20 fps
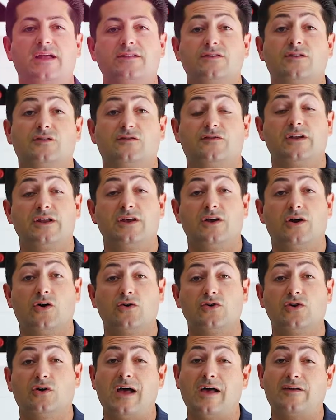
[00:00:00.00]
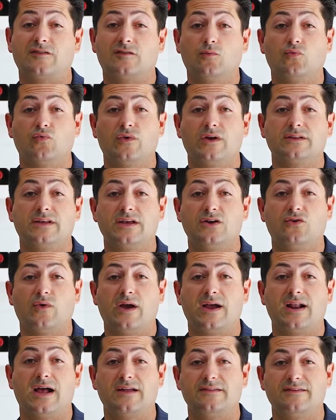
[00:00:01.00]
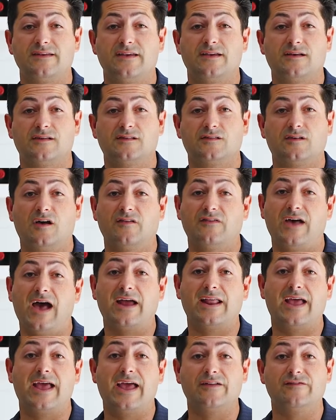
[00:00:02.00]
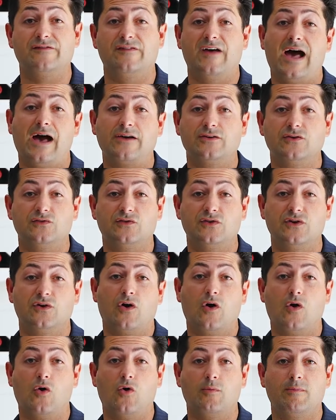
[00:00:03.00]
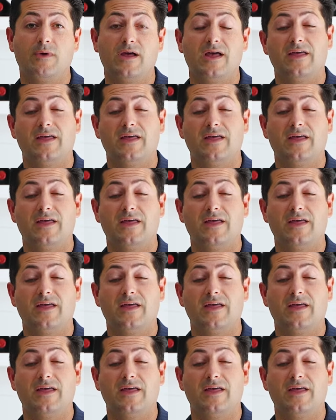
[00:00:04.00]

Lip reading: end of this video, you'll have some really great ideas of how to add value to your home